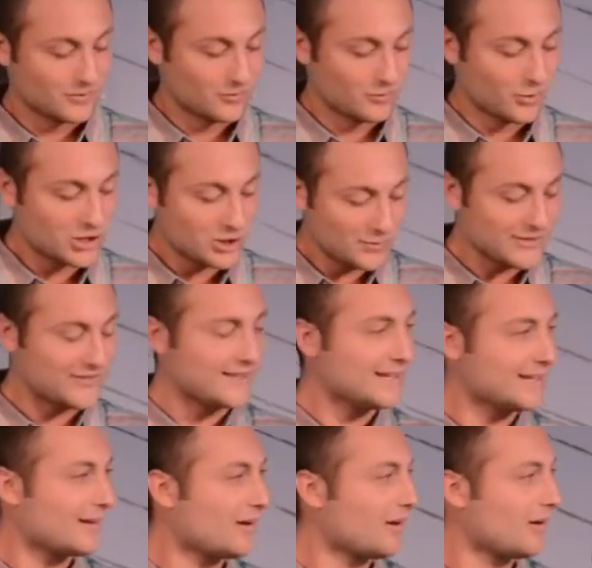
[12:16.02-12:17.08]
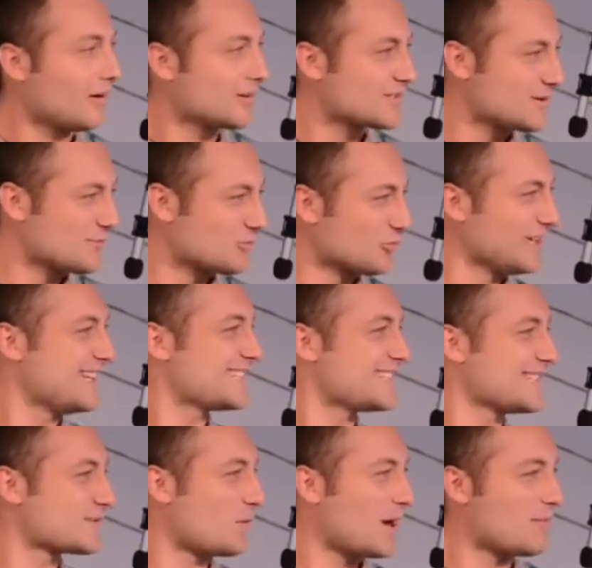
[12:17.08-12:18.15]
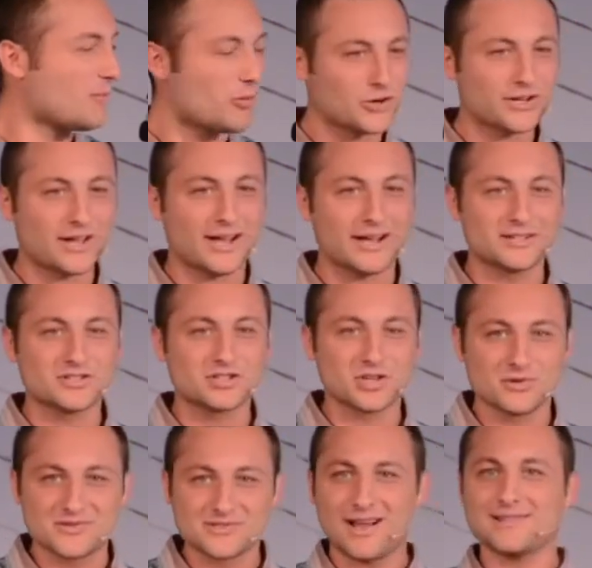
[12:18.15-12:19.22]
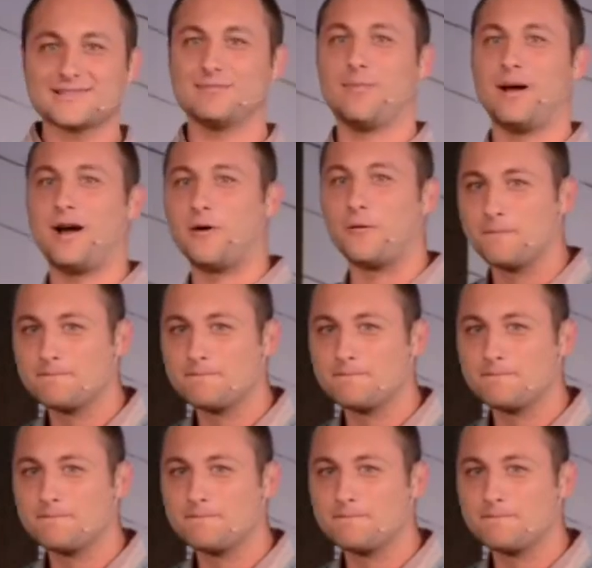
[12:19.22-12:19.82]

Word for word: what do we think are some reasons why Mordecai chose not to bow?